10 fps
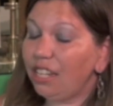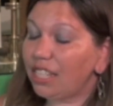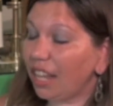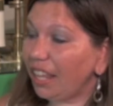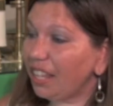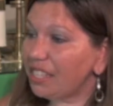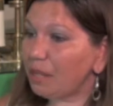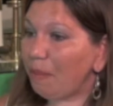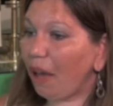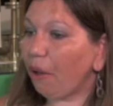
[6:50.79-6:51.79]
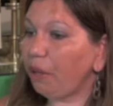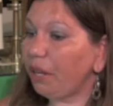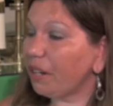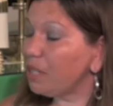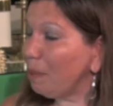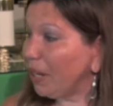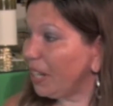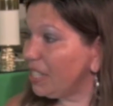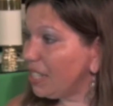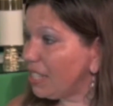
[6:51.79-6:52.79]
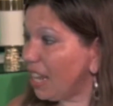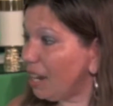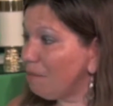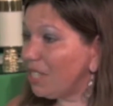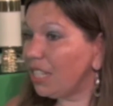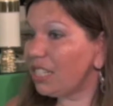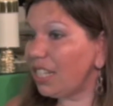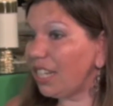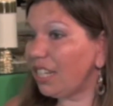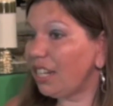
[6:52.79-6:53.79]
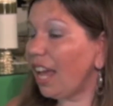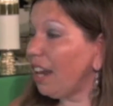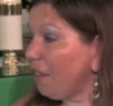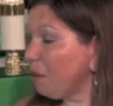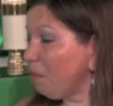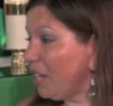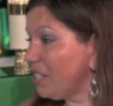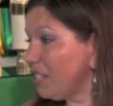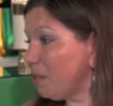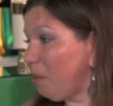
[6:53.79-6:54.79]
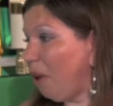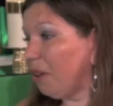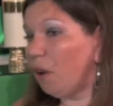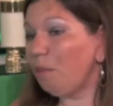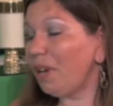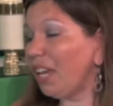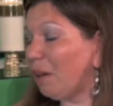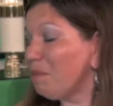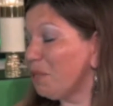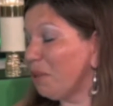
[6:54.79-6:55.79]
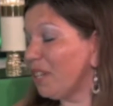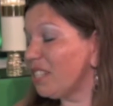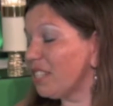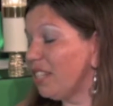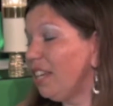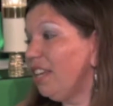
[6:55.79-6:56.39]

telling us about your experiences at MCC and at other places as well, and opening up to us.